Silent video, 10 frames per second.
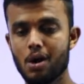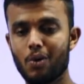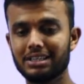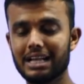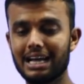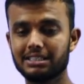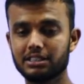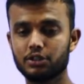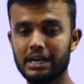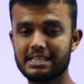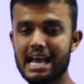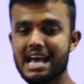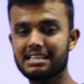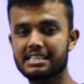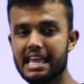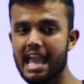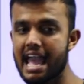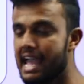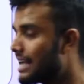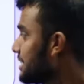What is the answer, students? Yes,
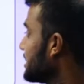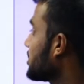yes, it